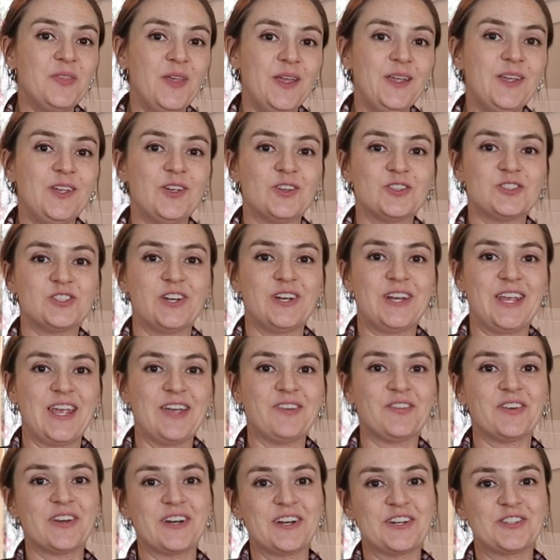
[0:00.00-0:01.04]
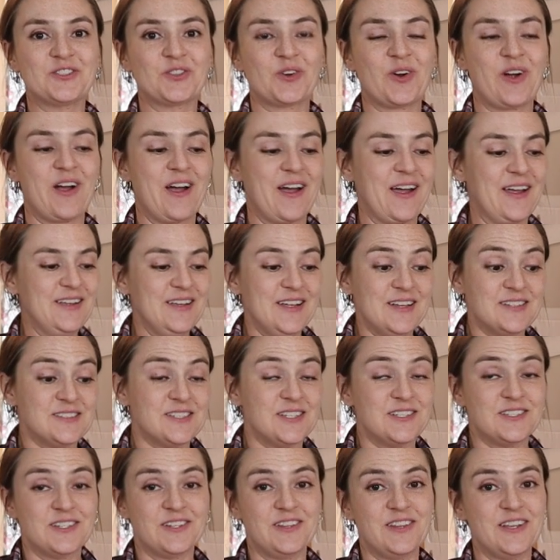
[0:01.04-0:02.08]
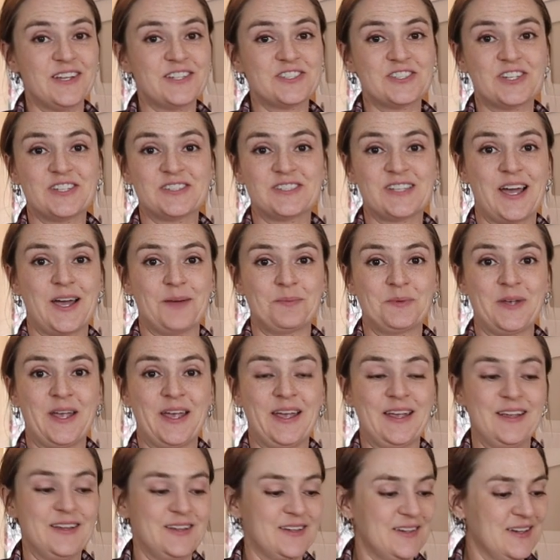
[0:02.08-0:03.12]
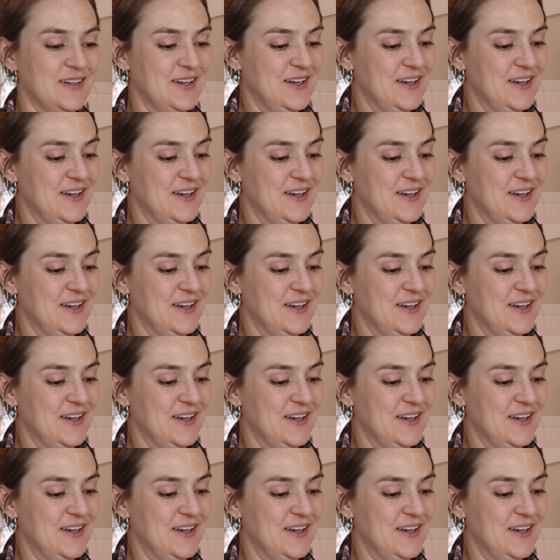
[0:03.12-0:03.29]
think you should give it a try. It's a delicious cupcake.